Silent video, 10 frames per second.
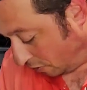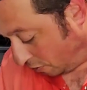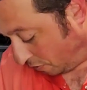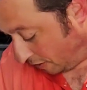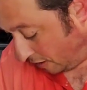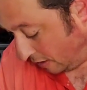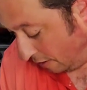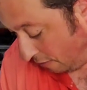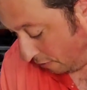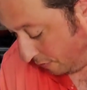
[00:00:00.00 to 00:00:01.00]
lower the heat
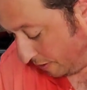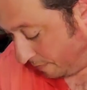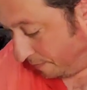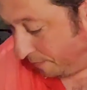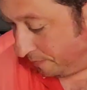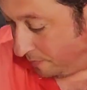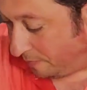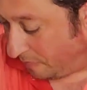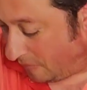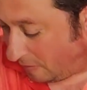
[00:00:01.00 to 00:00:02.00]
here a little bit.
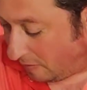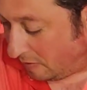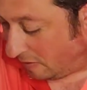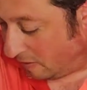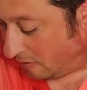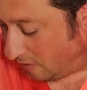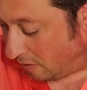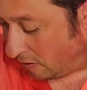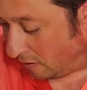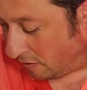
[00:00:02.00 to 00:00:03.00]

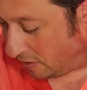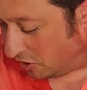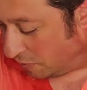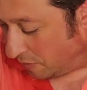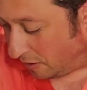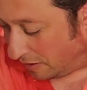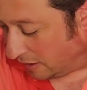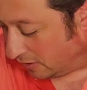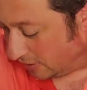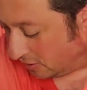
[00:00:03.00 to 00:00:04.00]
Oh, the smell of
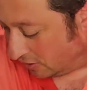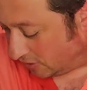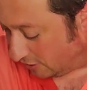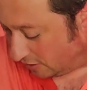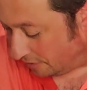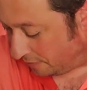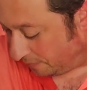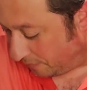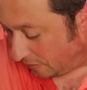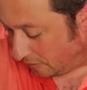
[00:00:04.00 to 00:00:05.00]
this is just
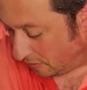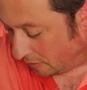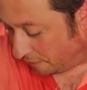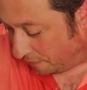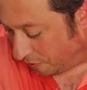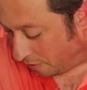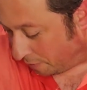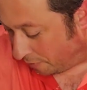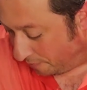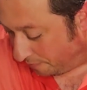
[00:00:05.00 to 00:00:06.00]
phenomenal.